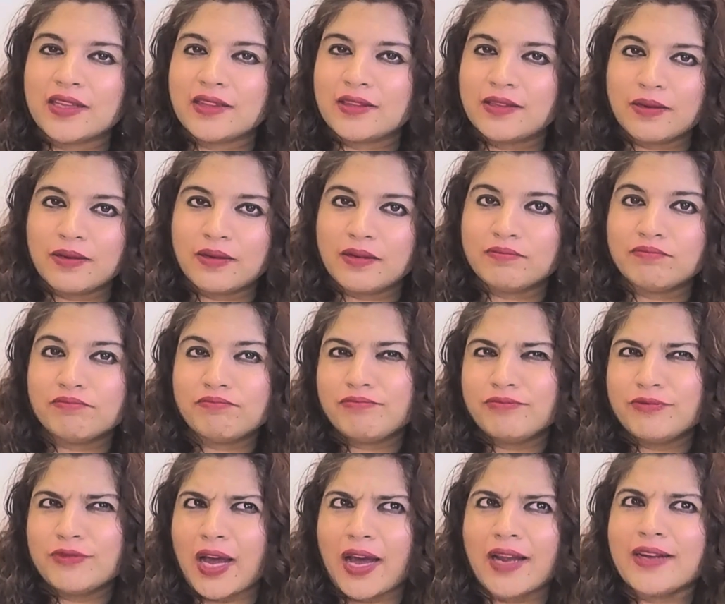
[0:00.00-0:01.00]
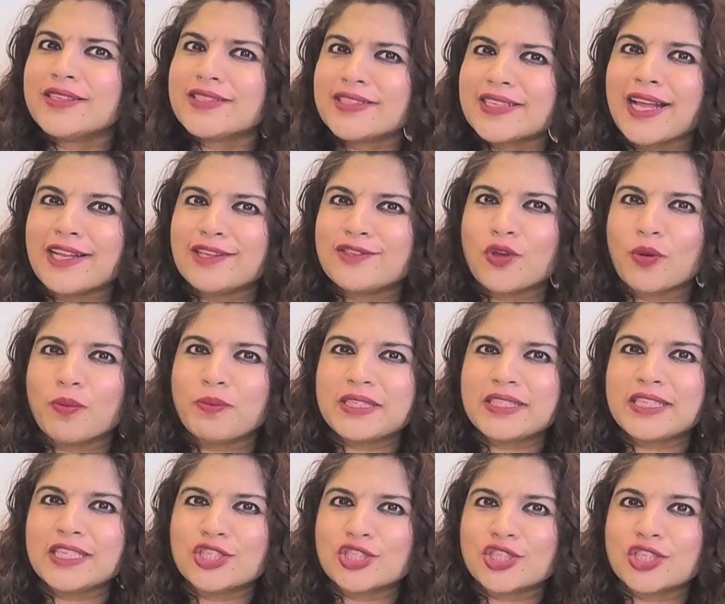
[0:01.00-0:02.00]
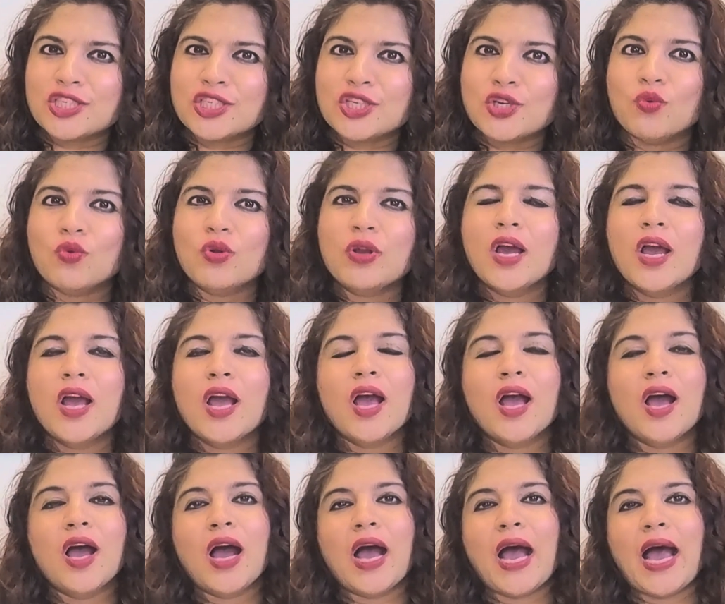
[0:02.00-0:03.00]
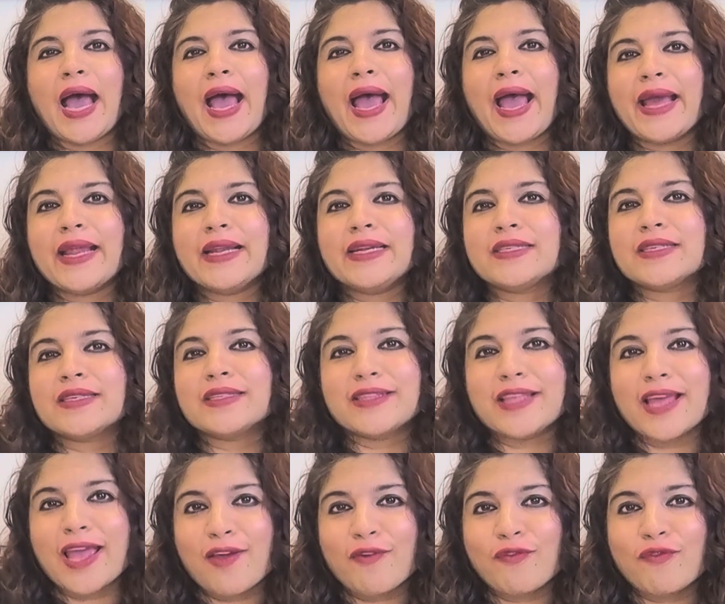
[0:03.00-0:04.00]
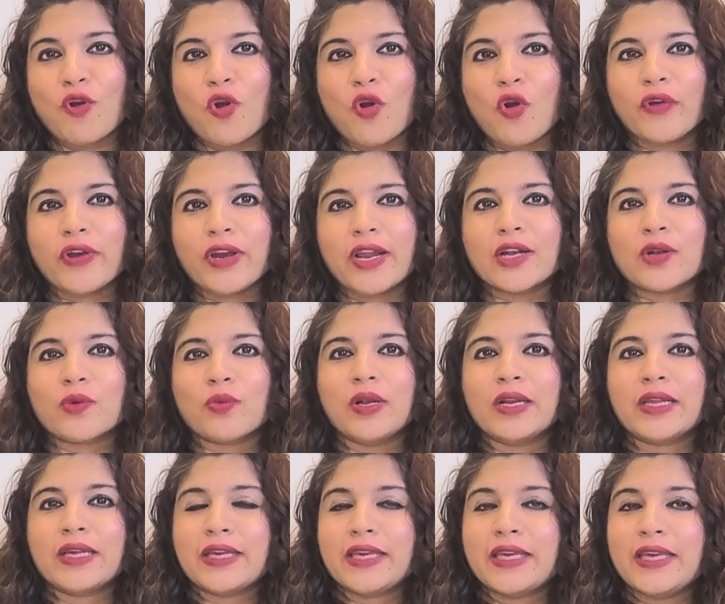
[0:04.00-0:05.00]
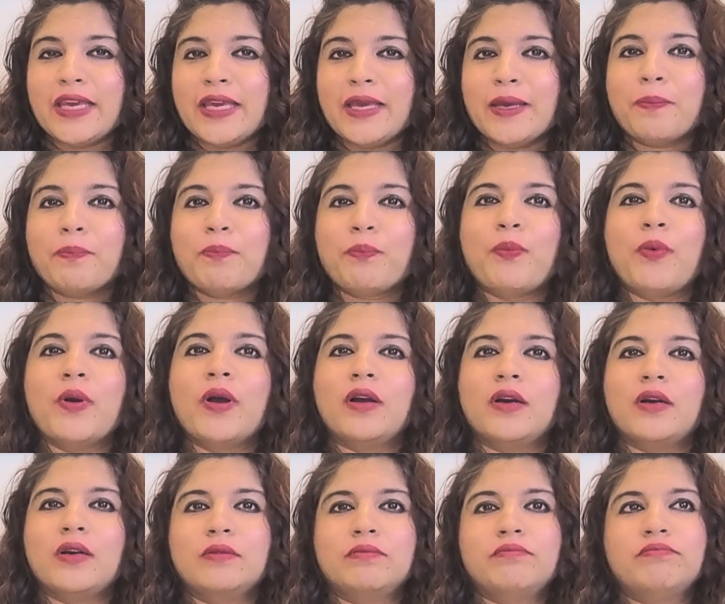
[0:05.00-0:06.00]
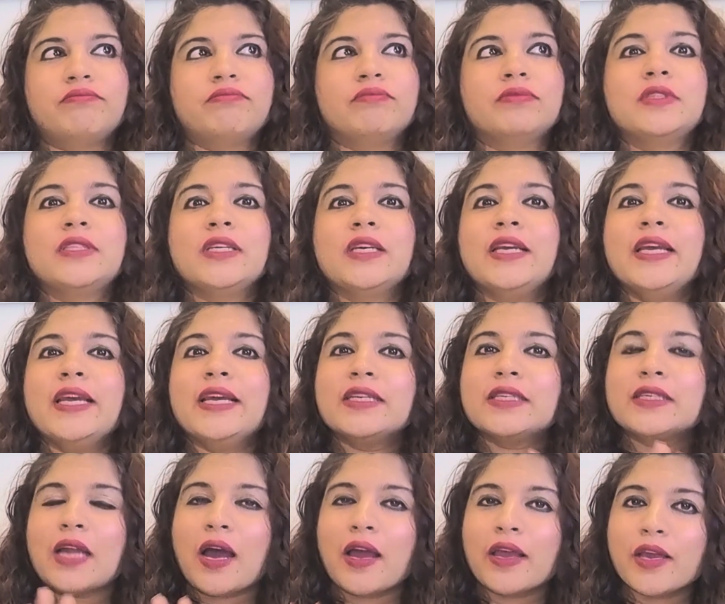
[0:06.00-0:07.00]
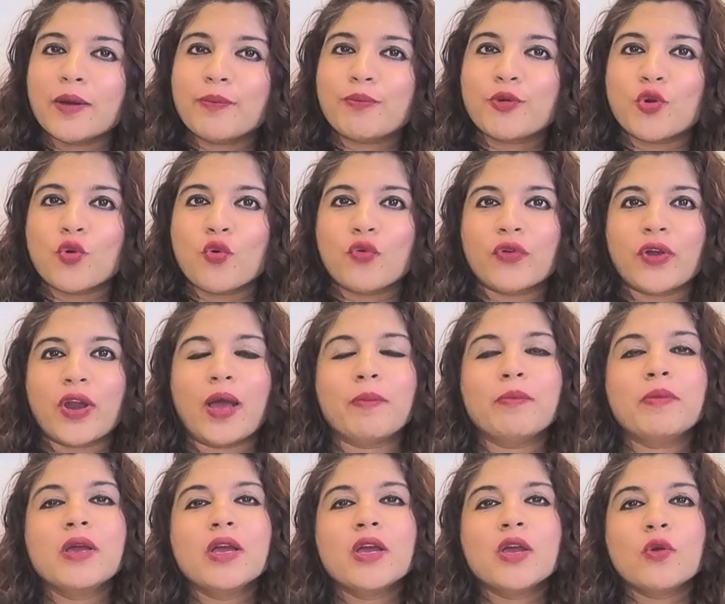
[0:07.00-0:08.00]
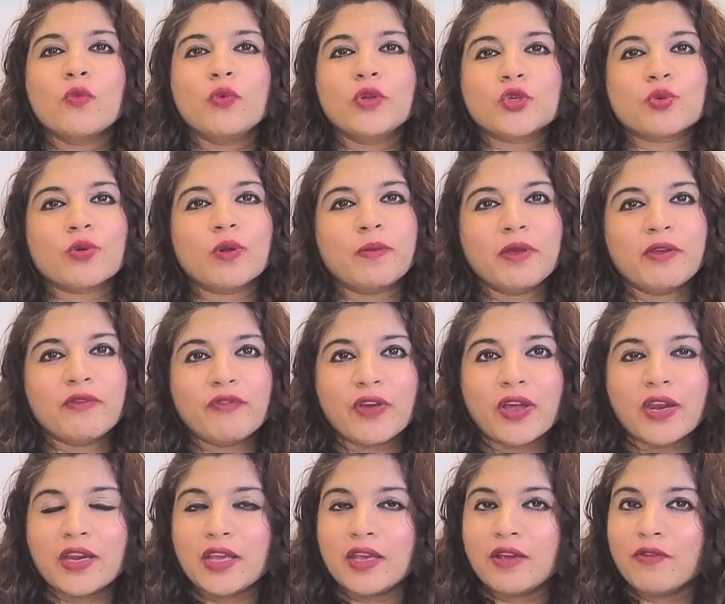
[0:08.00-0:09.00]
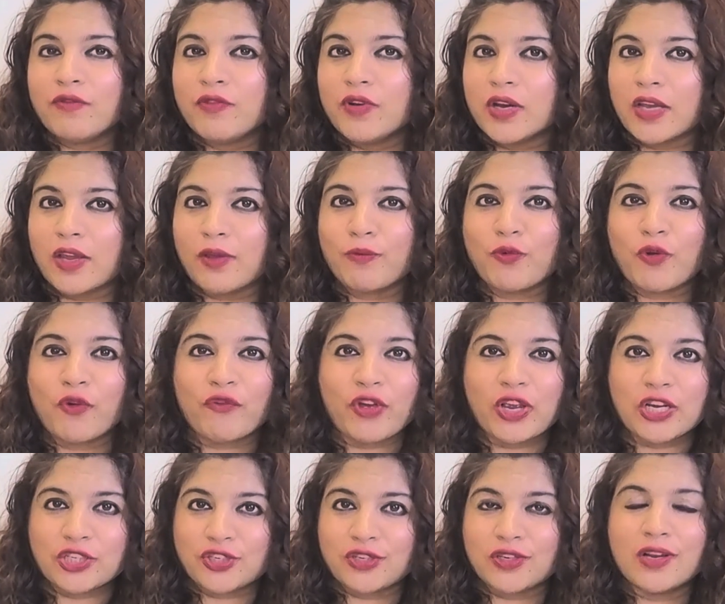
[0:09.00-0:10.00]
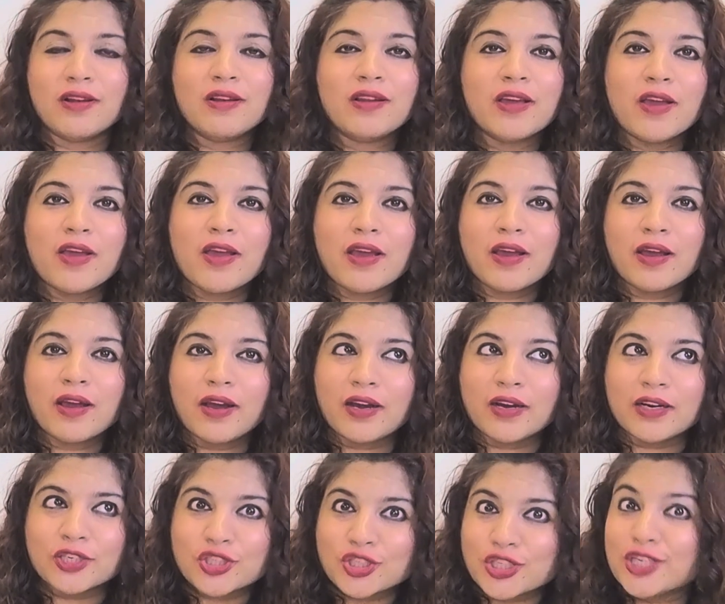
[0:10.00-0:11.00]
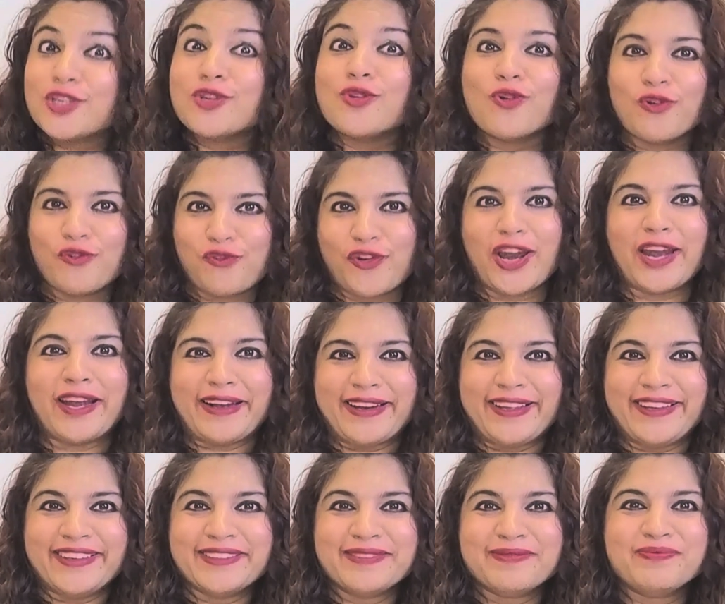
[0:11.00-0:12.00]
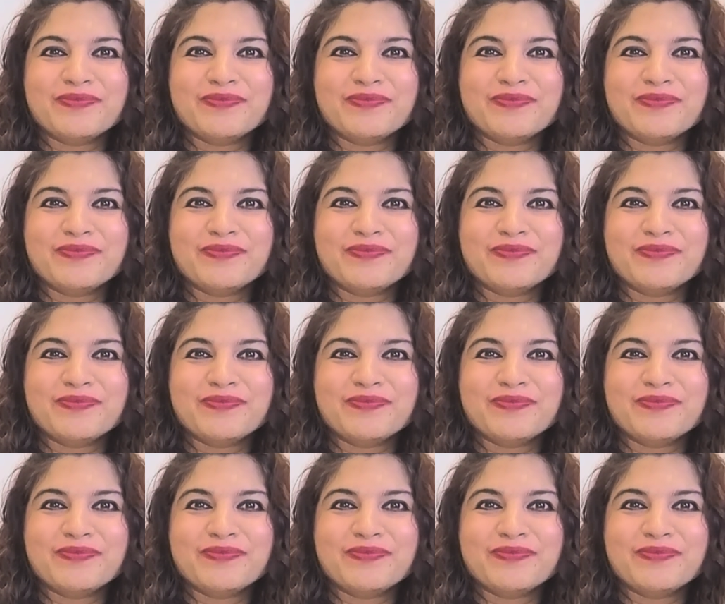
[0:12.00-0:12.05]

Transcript: that the understands your busy schedule and therefore it will keep uh, the entire program which will be very working professional uh, schedule friendly